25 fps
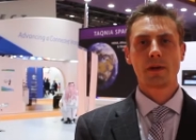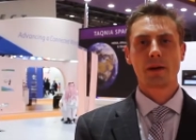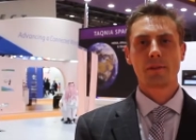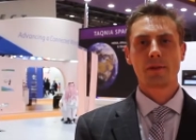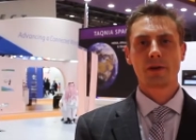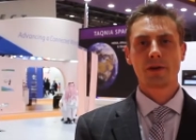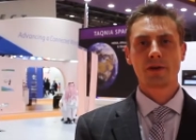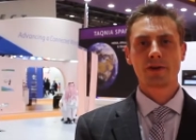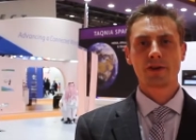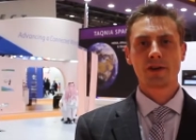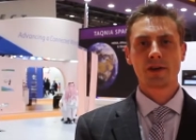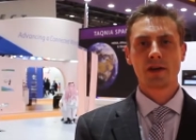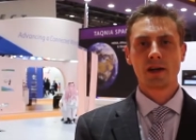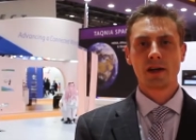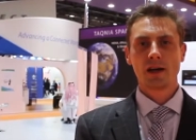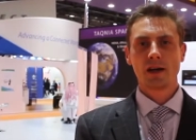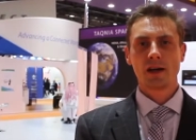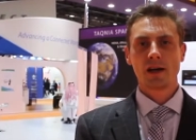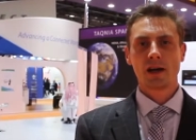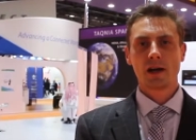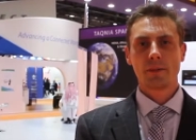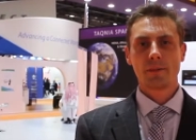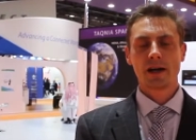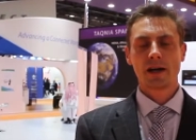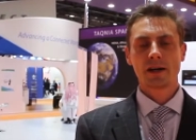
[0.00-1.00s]
members
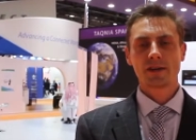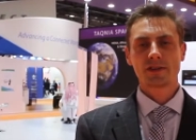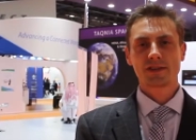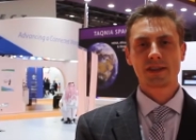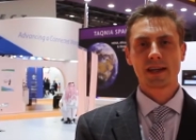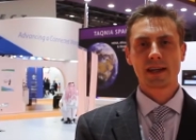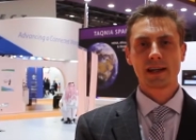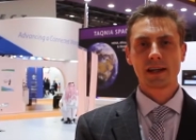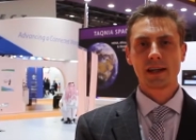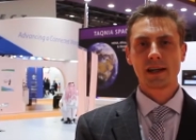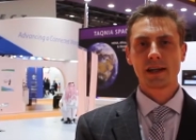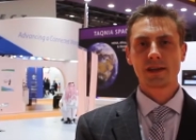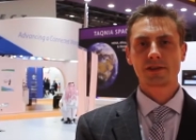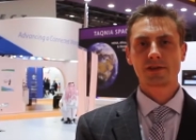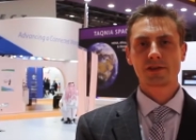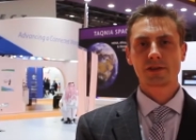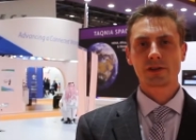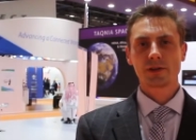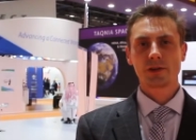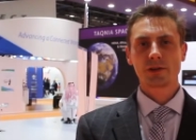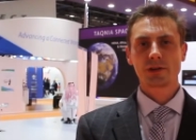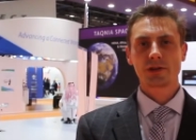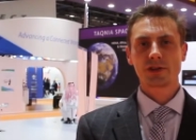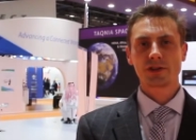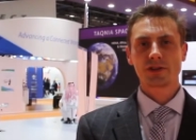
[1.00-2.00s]
about satellite
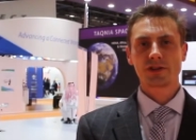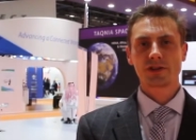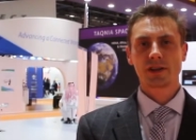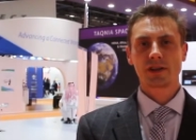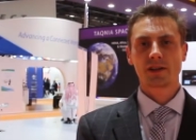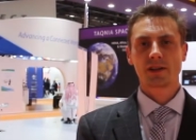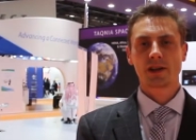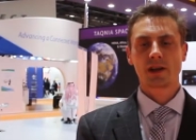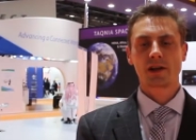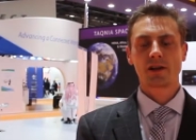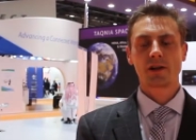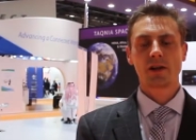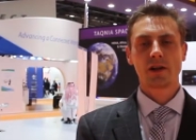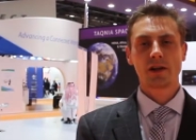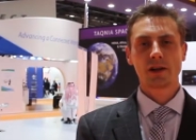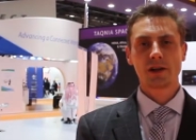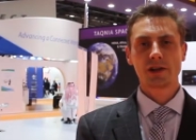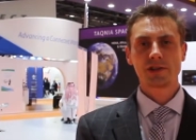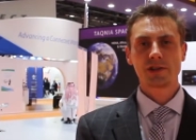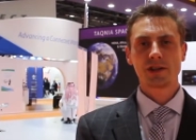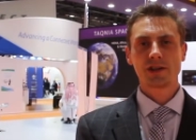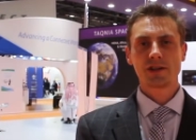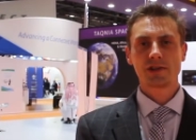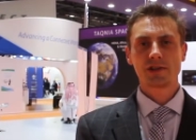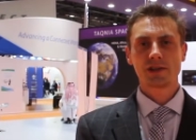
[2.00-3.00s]
solutions and
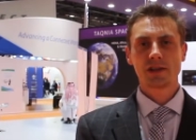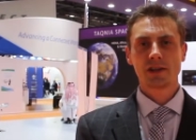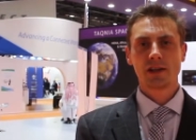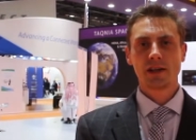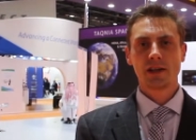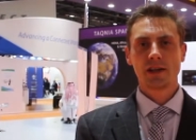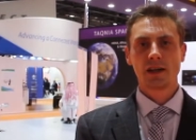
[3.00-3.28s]
technologies